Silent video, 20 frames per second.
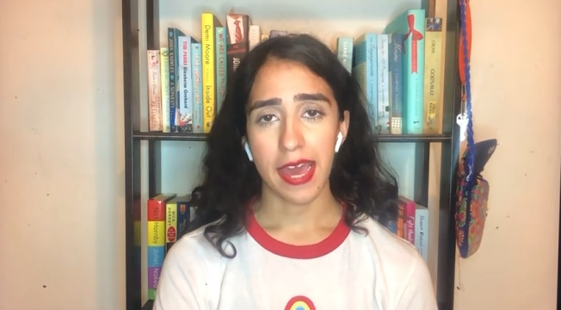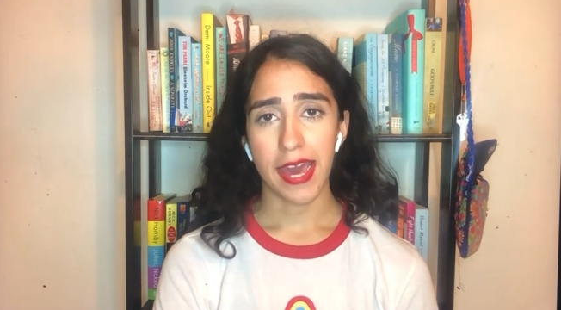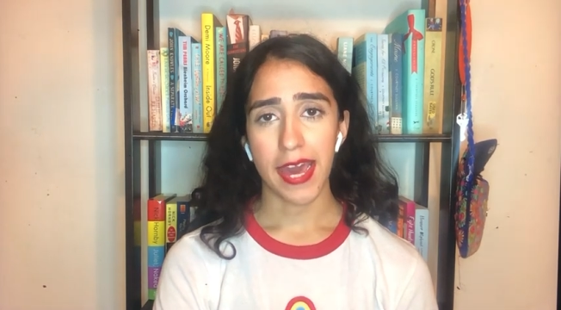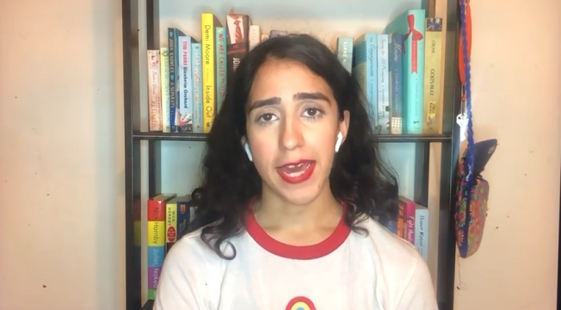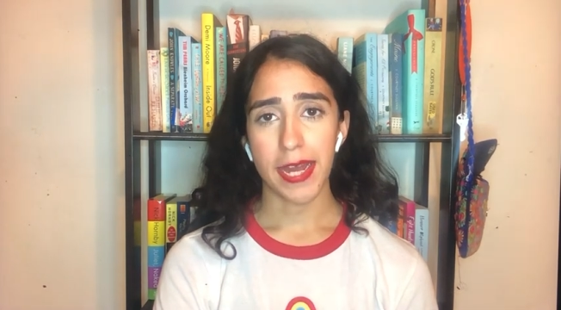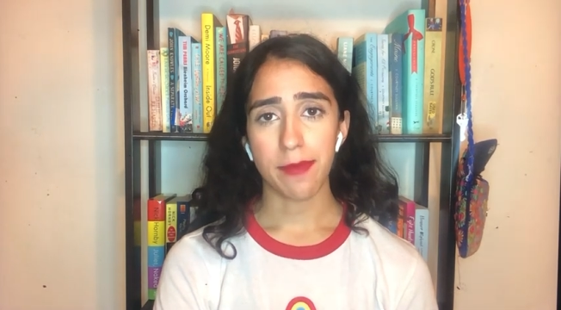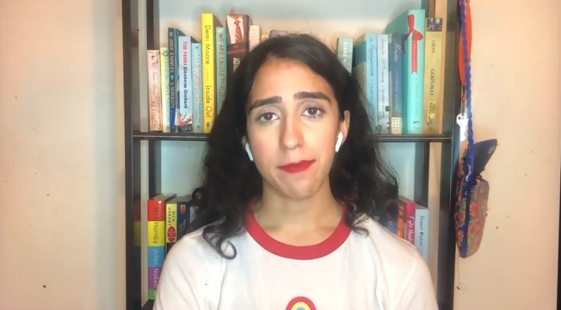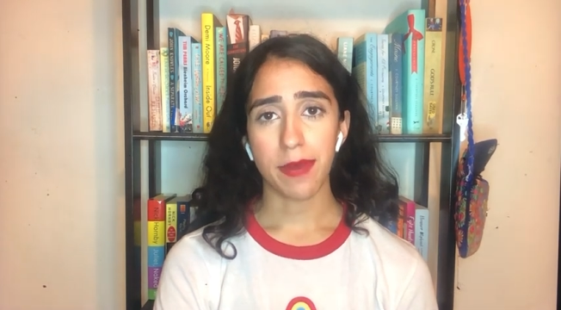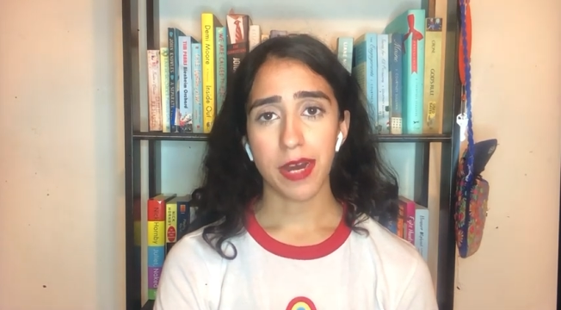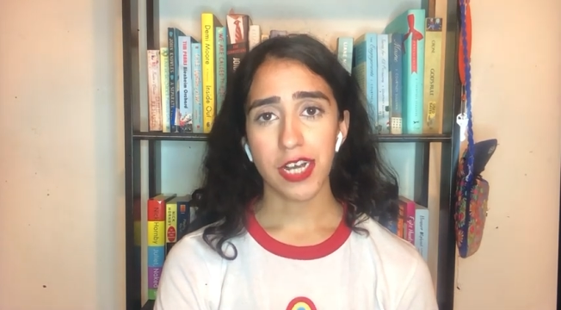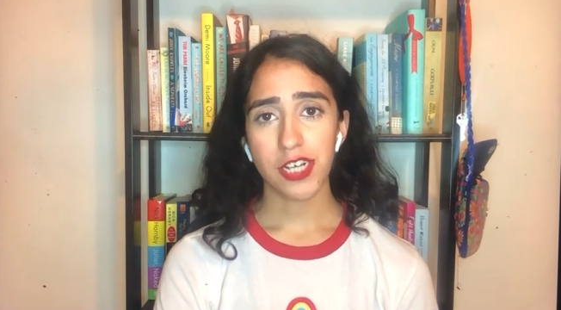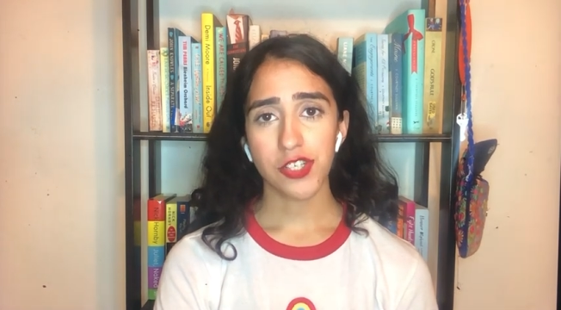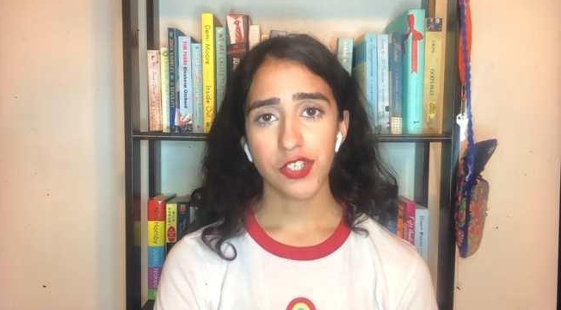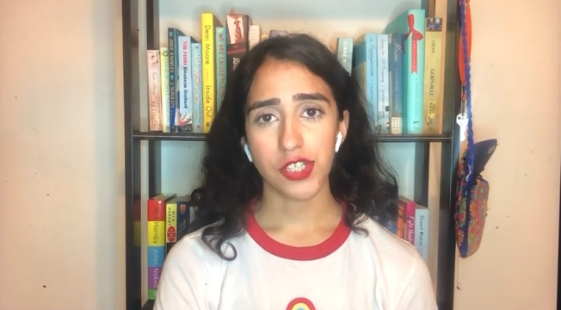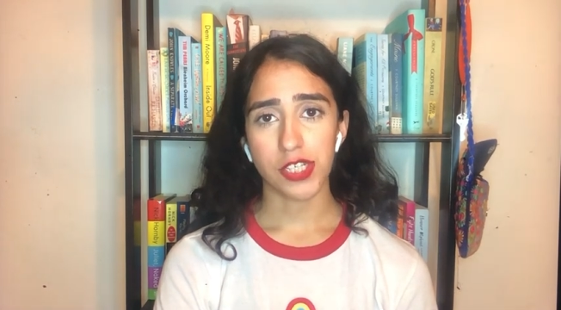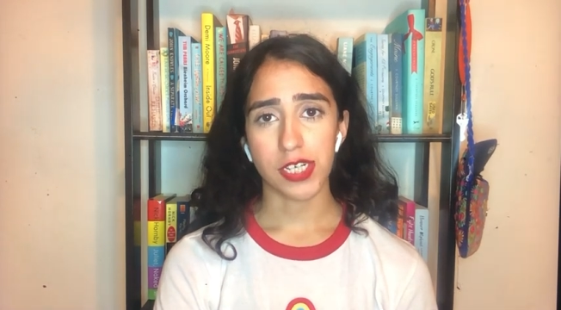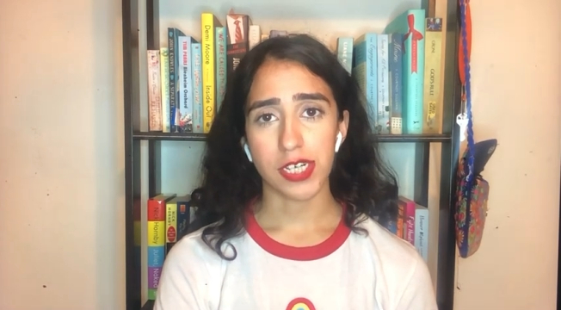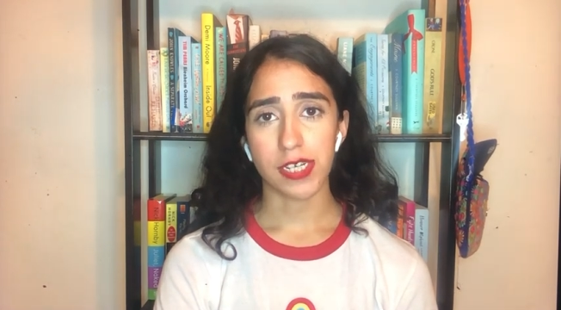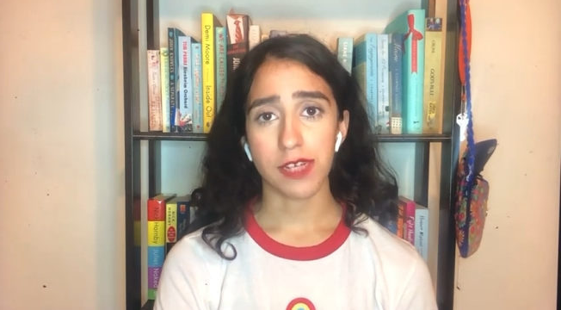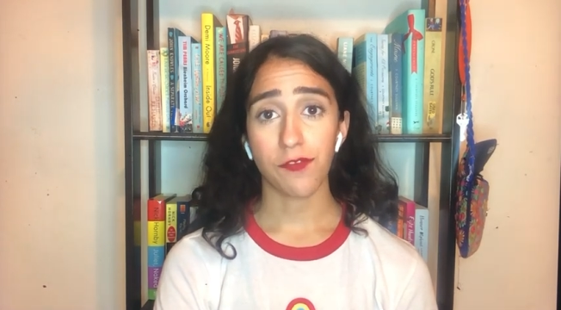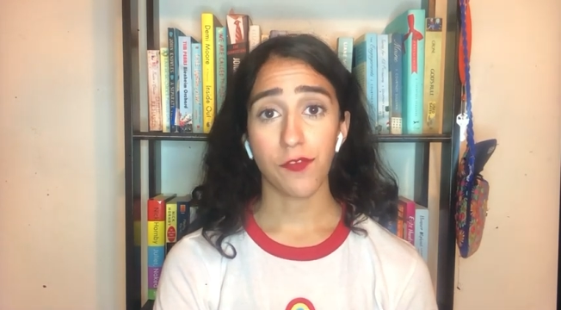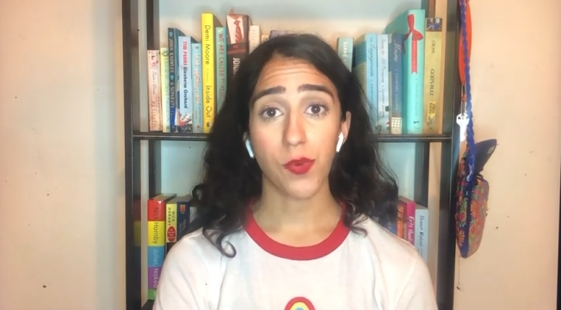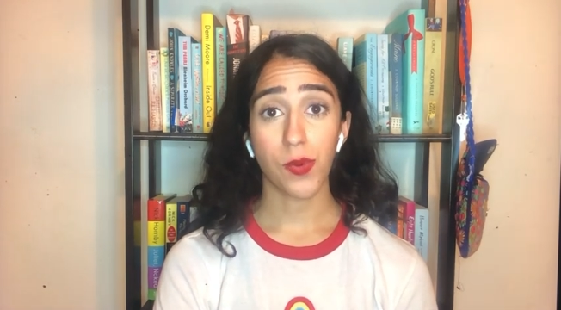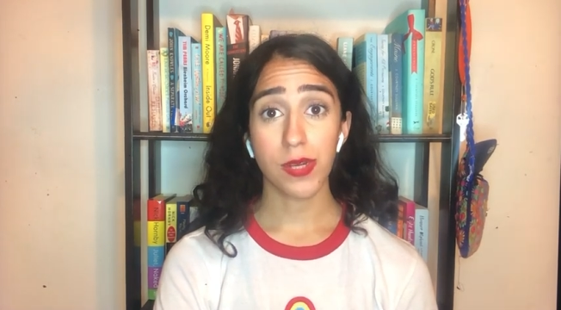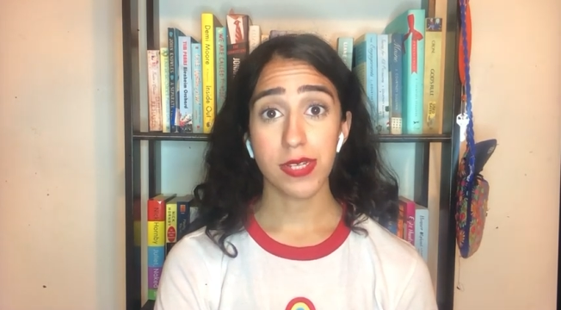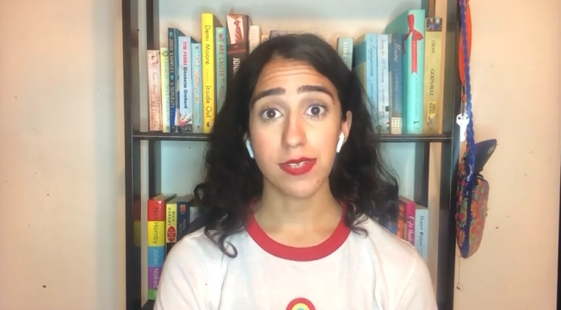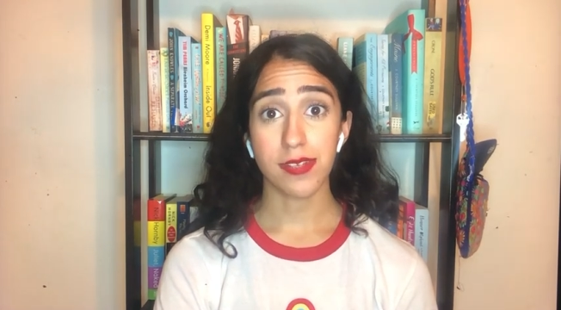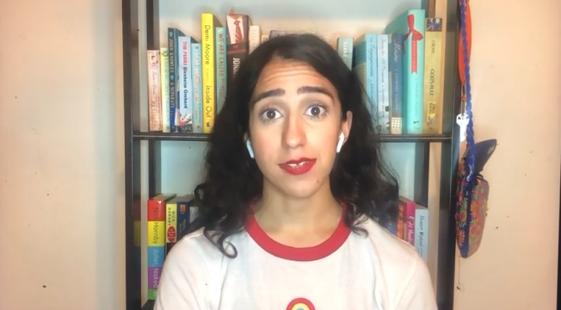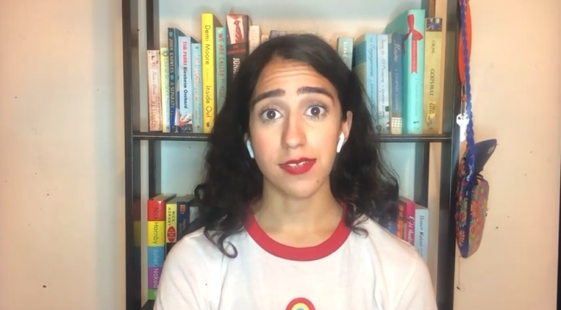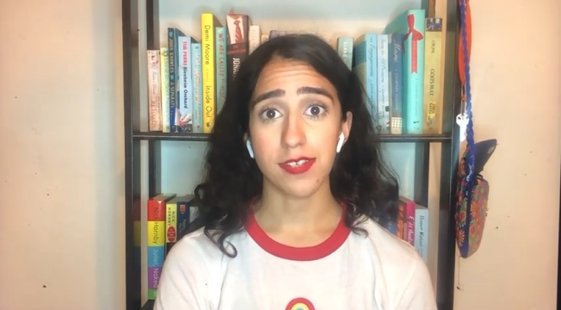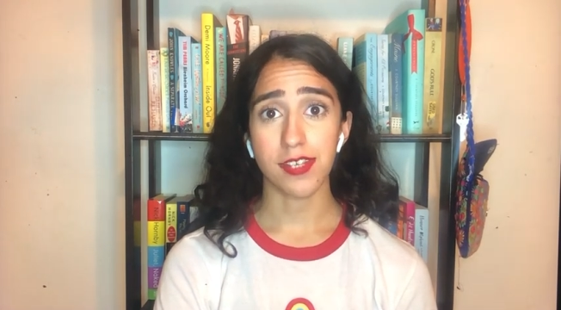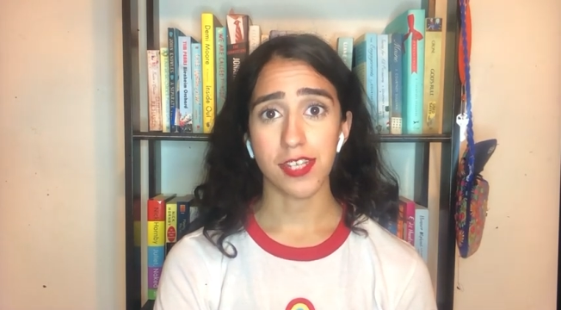and Masha forces